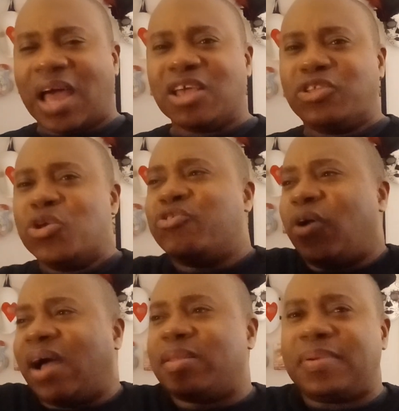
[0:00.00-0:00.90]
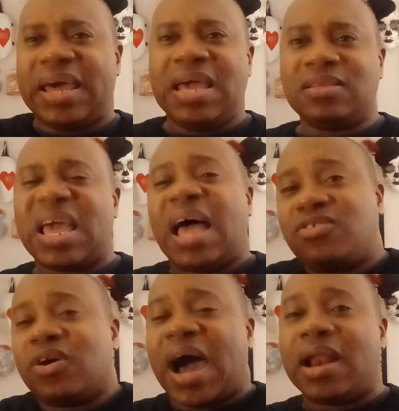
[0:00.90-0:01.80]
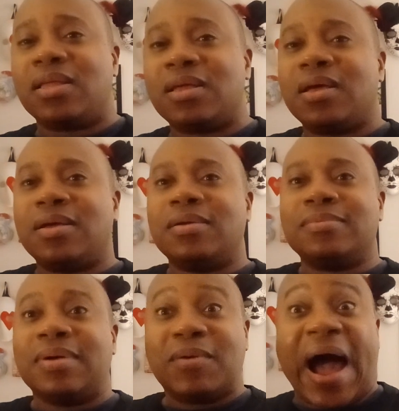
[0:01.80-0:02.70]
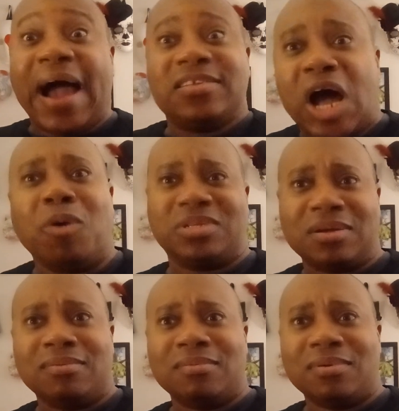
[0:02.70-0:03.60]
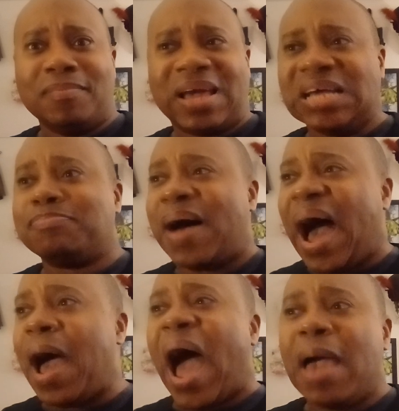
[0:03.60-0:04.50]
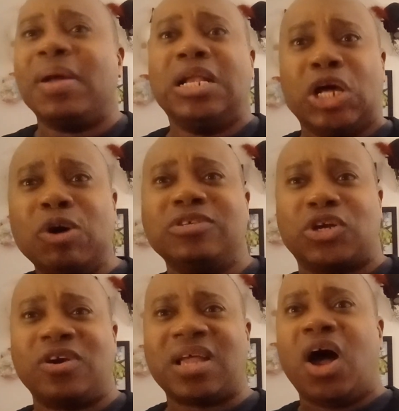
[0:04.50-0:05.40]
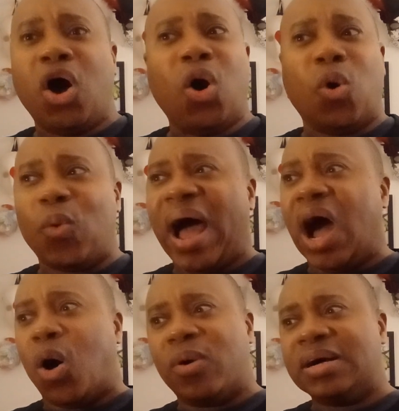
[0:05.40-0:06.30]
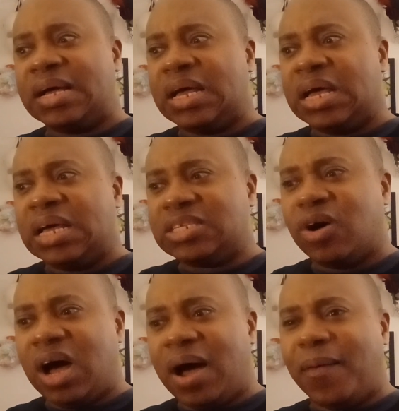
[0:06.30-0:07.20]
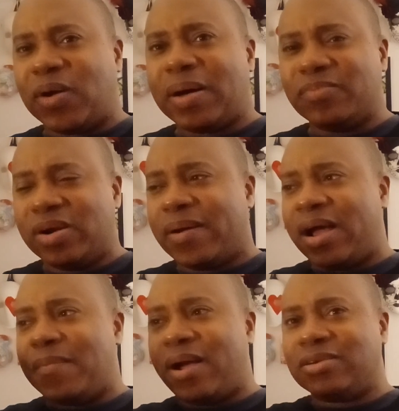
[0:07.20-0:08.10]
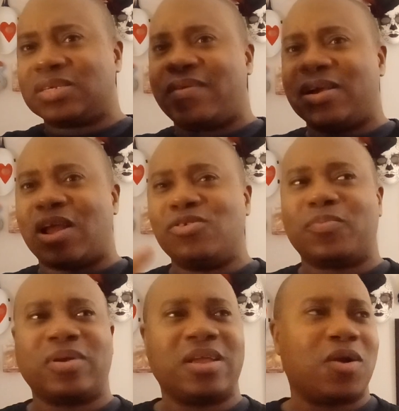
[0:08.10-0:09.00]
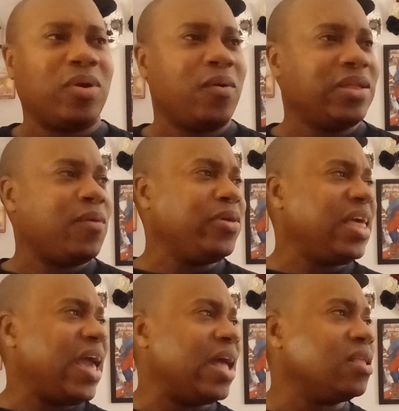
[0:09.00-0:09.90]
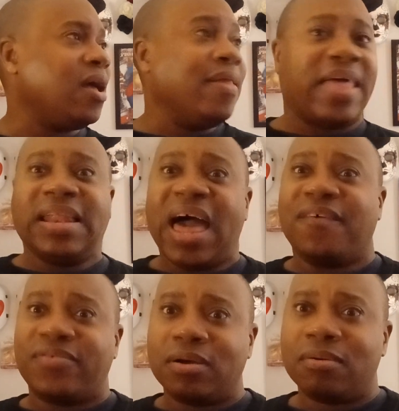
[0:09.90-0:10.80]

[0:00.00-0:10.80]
You still got the blade? Yeah, I still got it. But I don't, because I'm a loser. He said, oh wow. So what about everybody else around here? I used to bring here. Where they at? They left.